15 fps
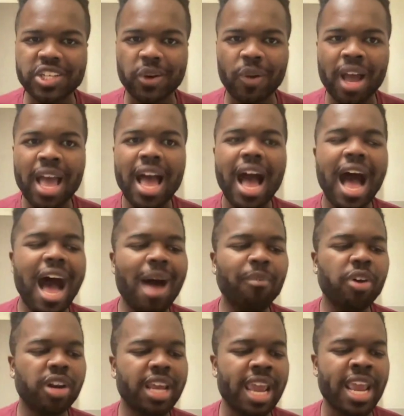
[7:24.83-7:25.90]
So
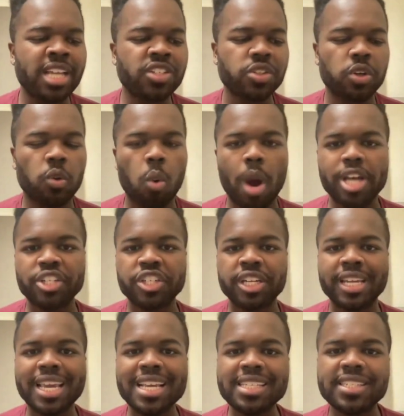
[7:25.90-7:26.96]
I'm going to answer the
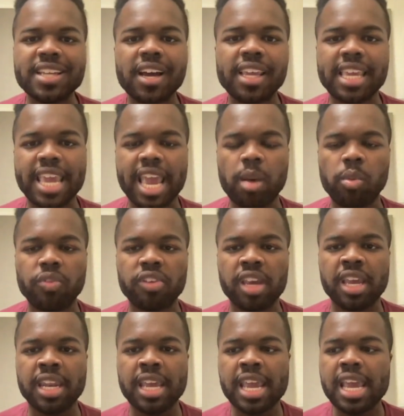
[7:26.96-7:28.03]
question, is Dougie
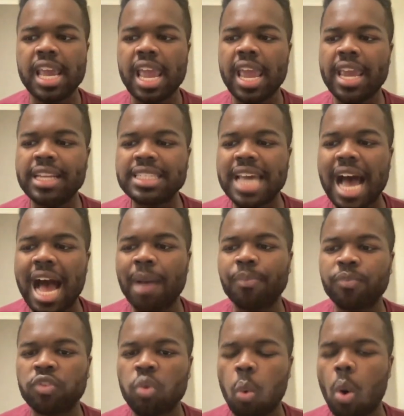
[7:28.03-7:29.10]
Hamilton a
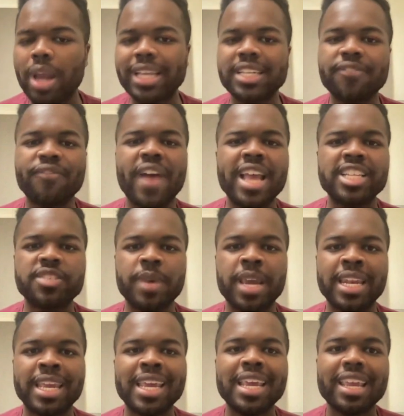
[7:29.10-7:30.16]
top 20
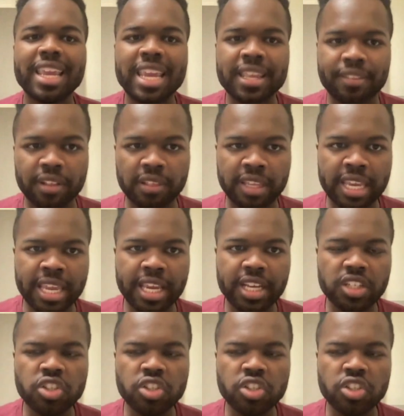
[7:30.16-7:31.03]
defenseman in the league?